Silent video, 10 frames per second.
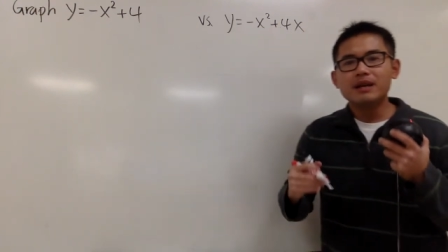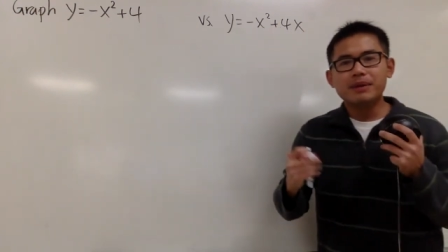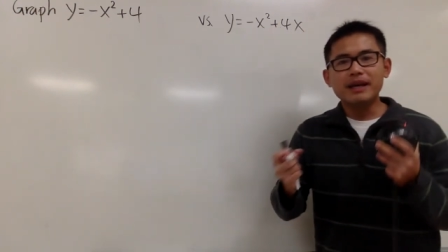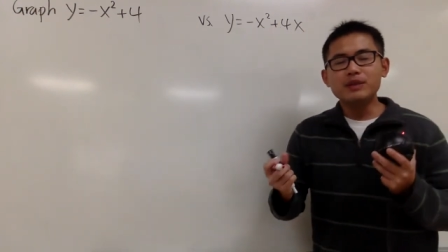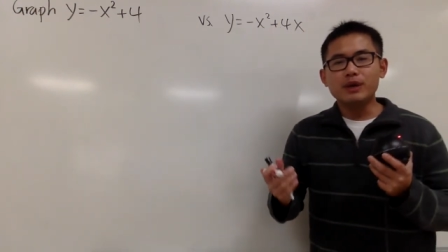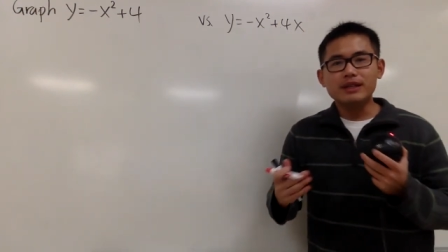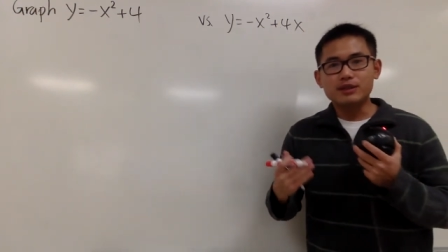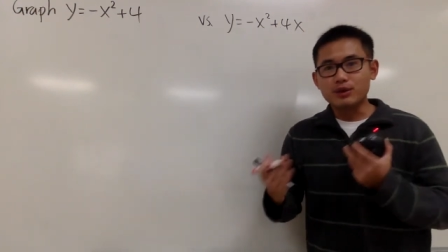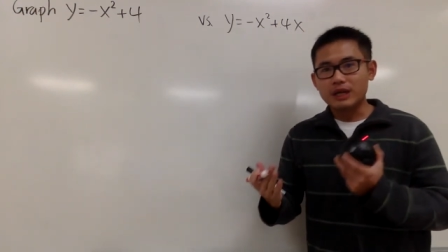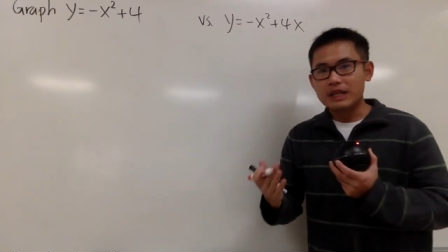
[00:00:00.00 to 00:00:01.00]
But anyway, let's
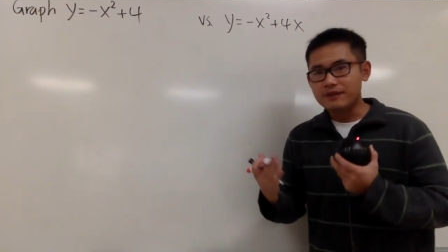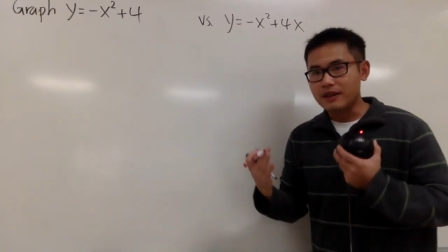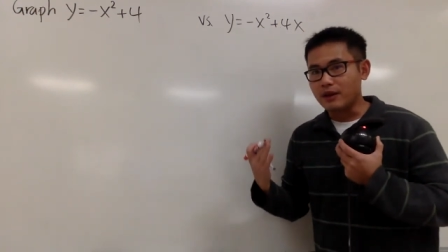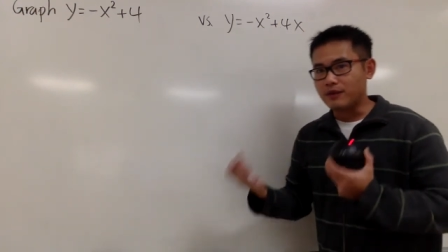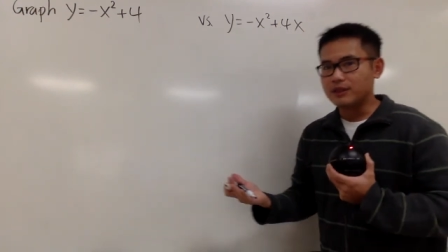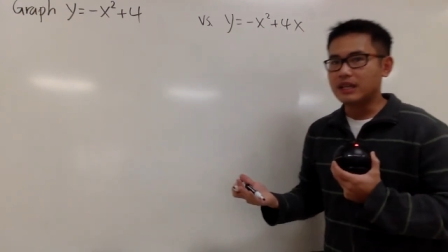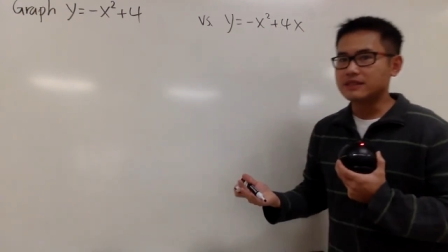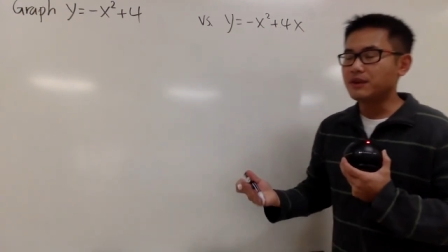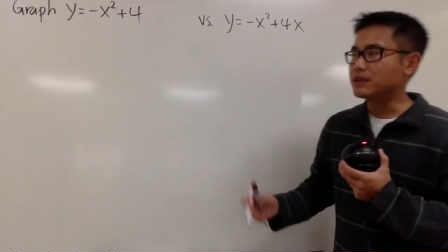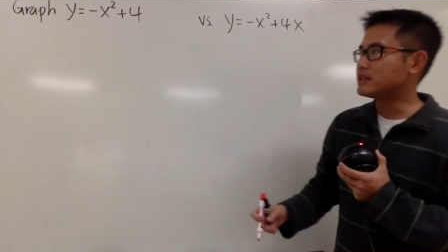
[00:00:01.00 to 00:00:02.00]
go ahead and find out vertex
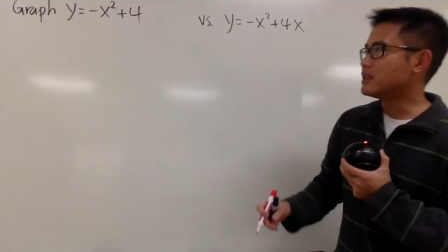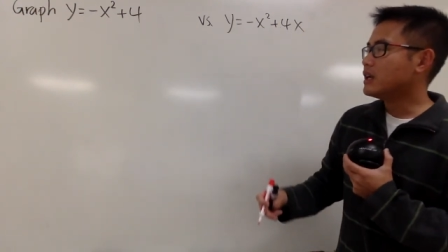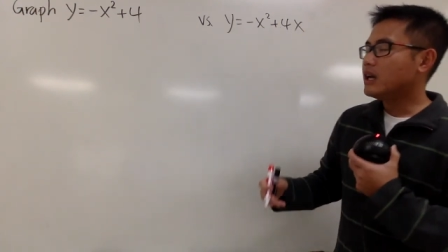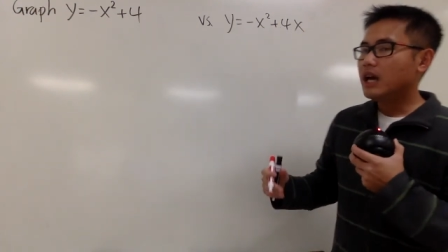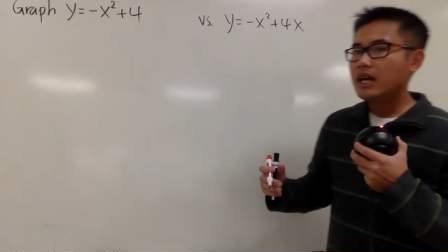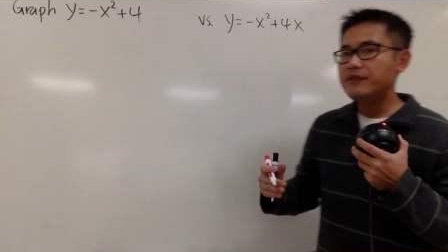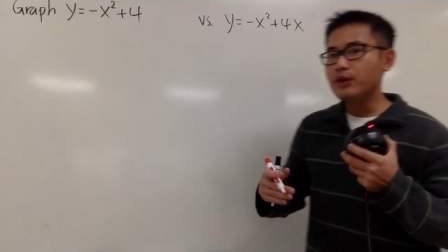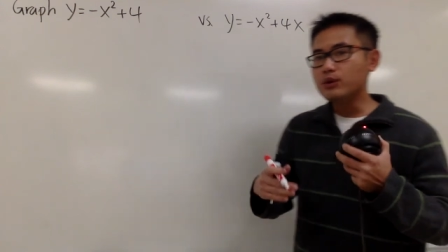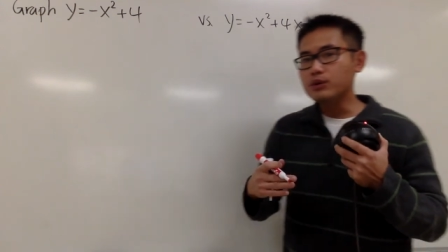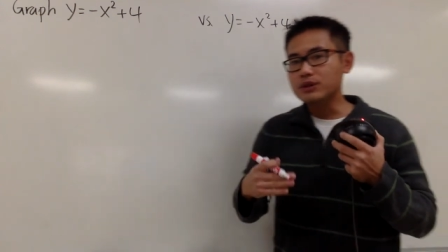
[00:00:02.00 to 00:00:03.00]
first. And if you
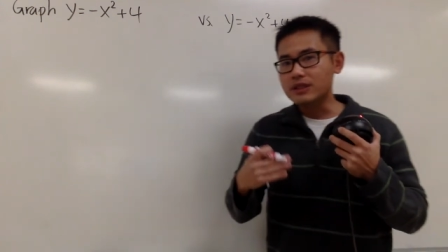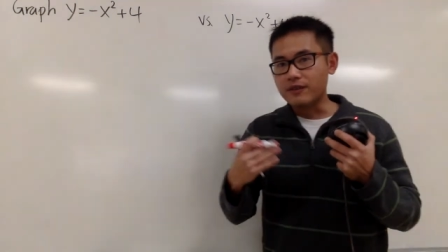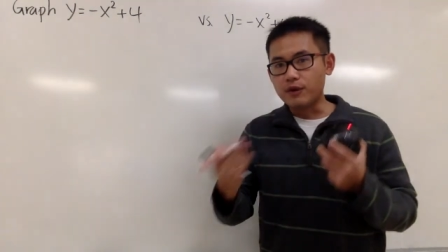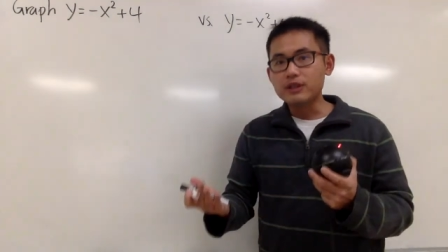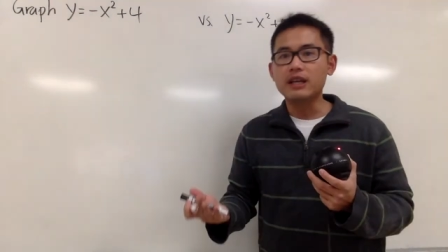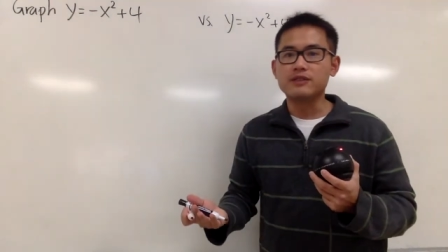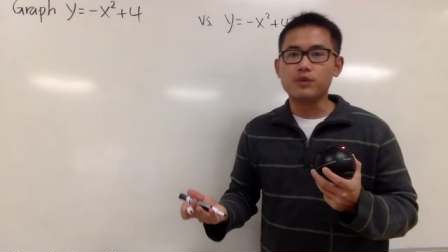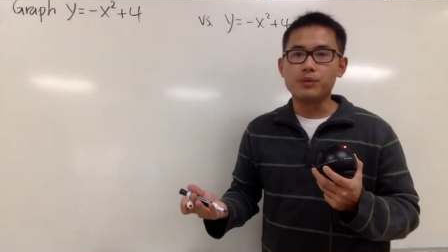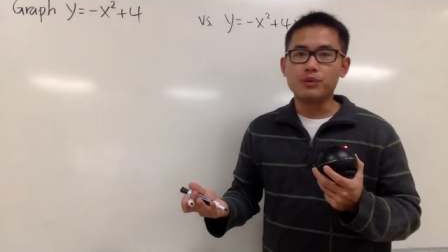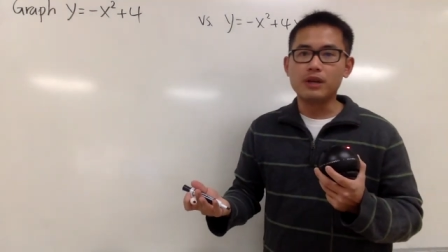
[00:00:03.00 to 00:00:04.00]
want to use the vertex
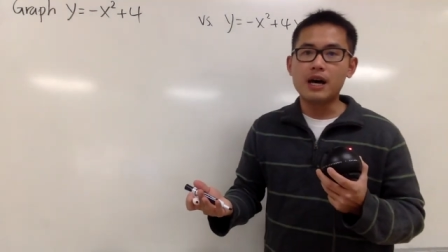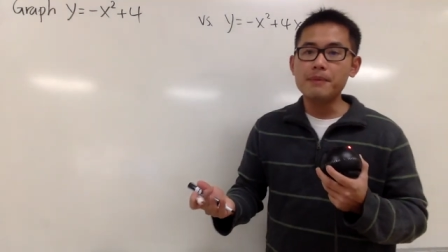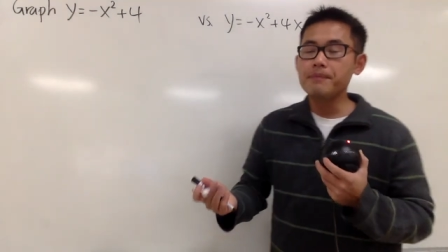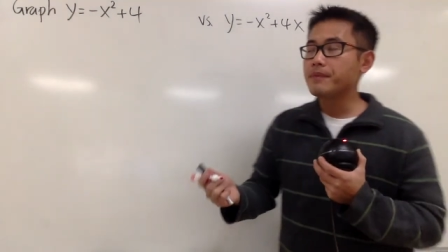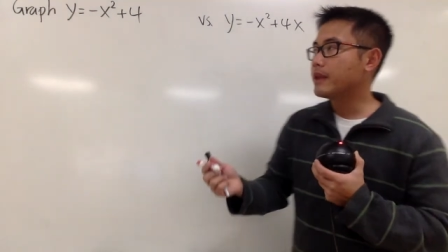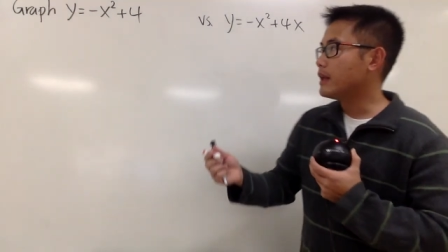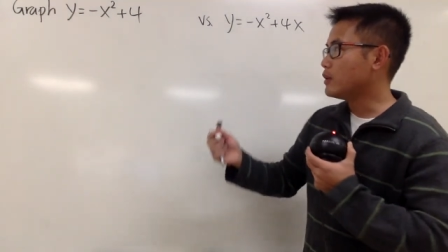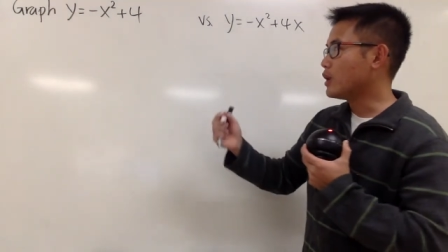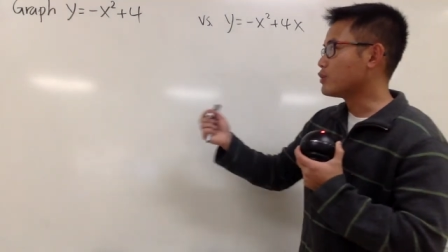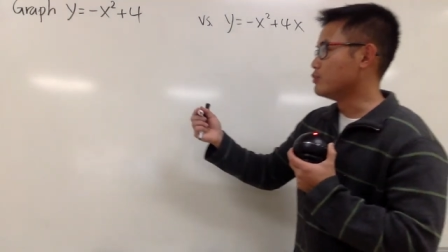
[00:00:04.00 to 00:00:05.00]
formula,
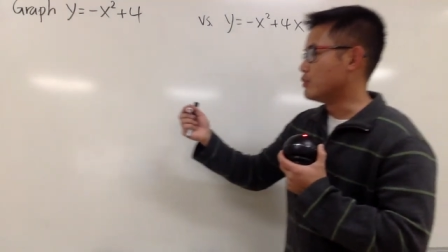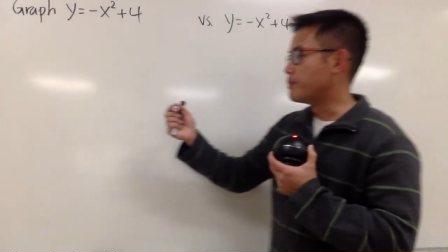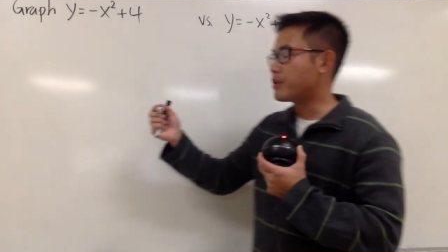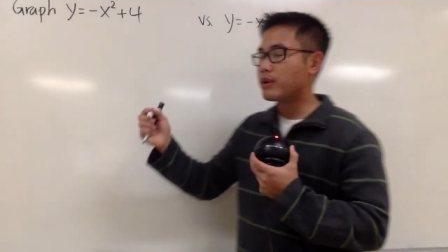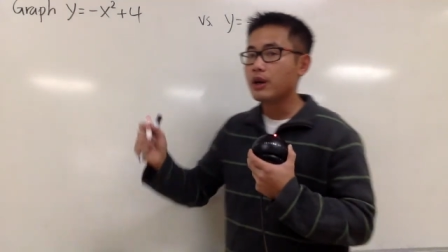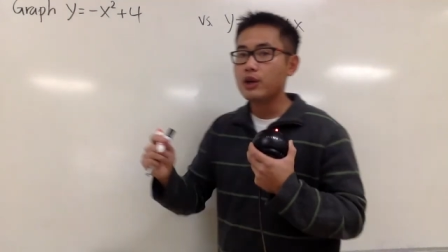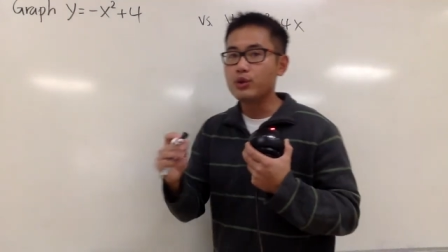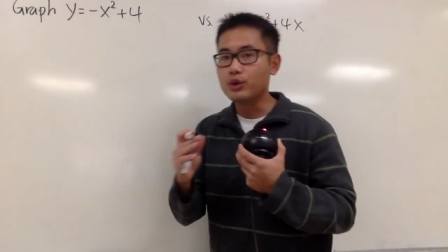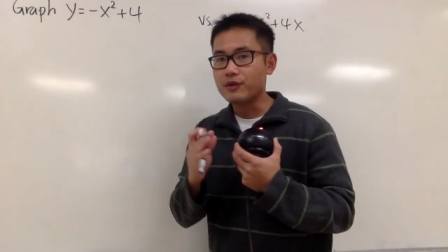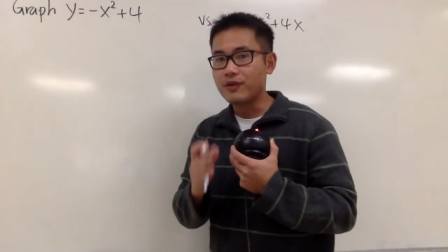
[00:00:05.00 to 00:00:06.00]
you have to remember you
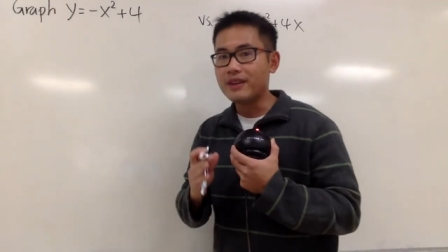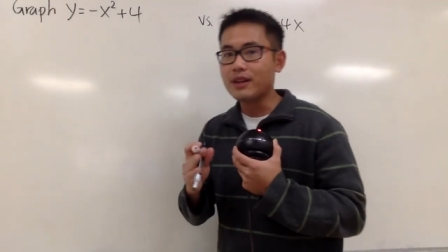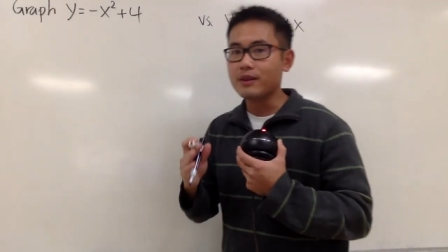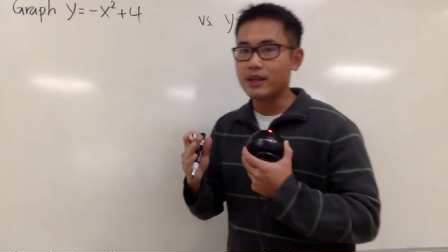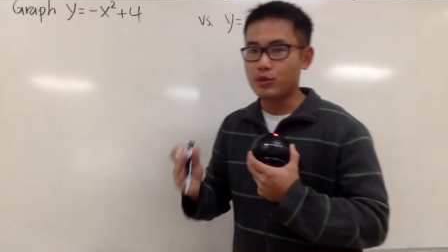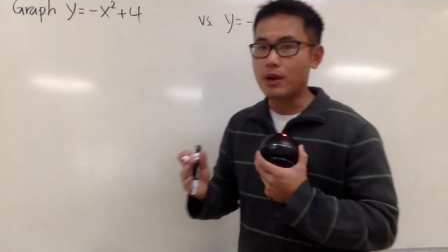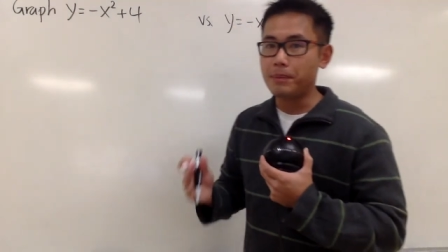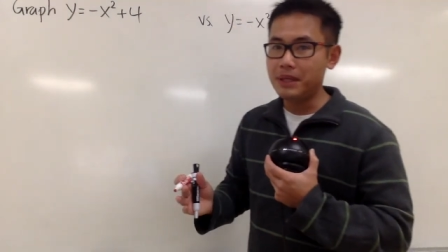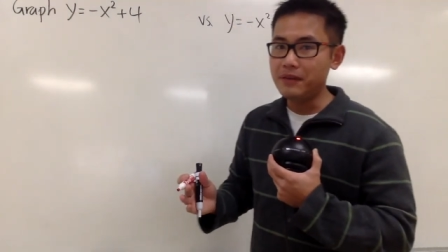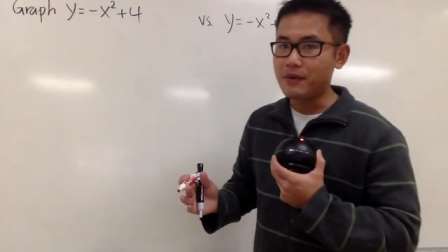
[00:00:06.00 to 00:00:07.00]
have to find out the correct
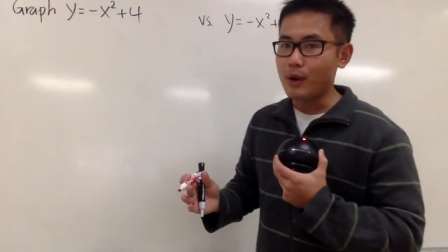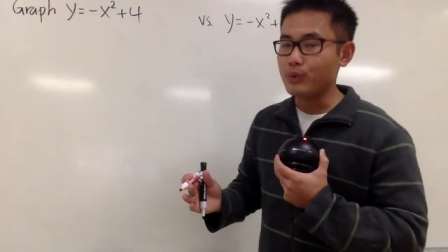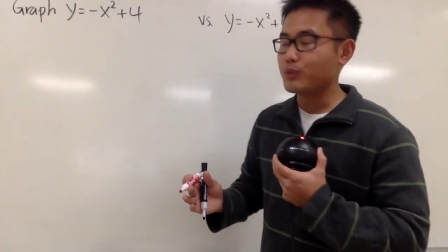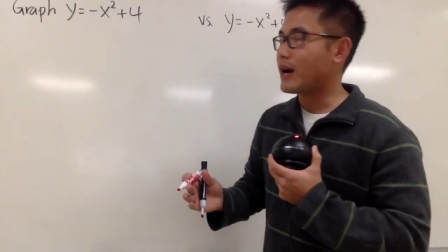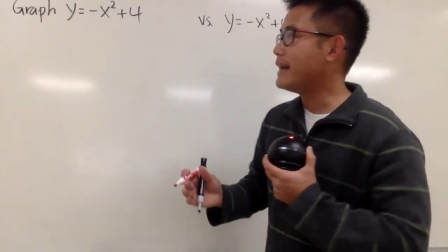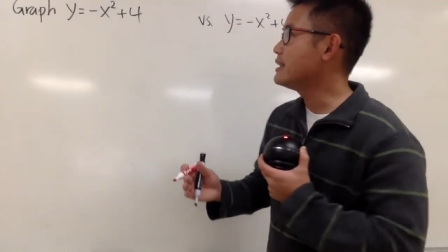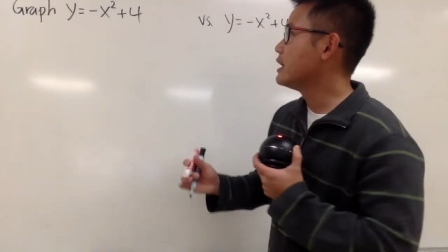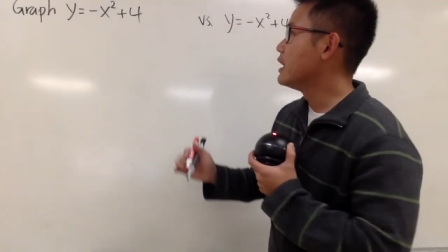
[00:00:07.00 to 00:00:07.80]
b value, right?